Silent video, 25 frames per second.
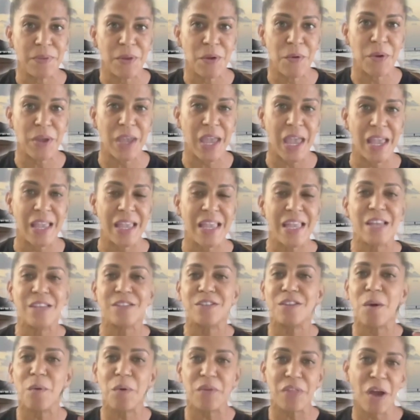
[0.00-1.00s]
Okay,
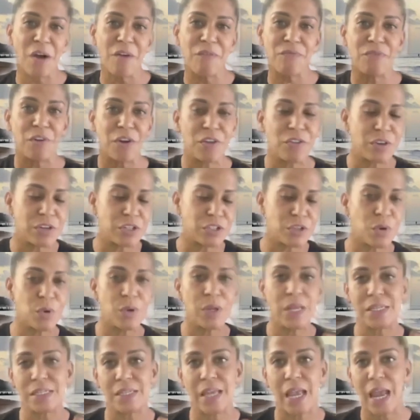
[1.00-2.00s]
so without further ado,
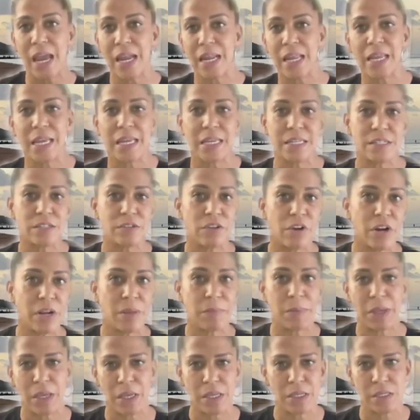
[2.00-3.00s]
let's go ahead and get started
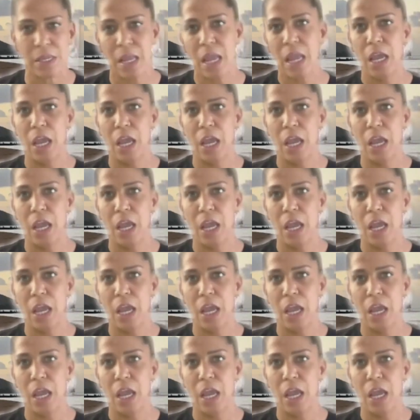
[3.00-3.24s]
because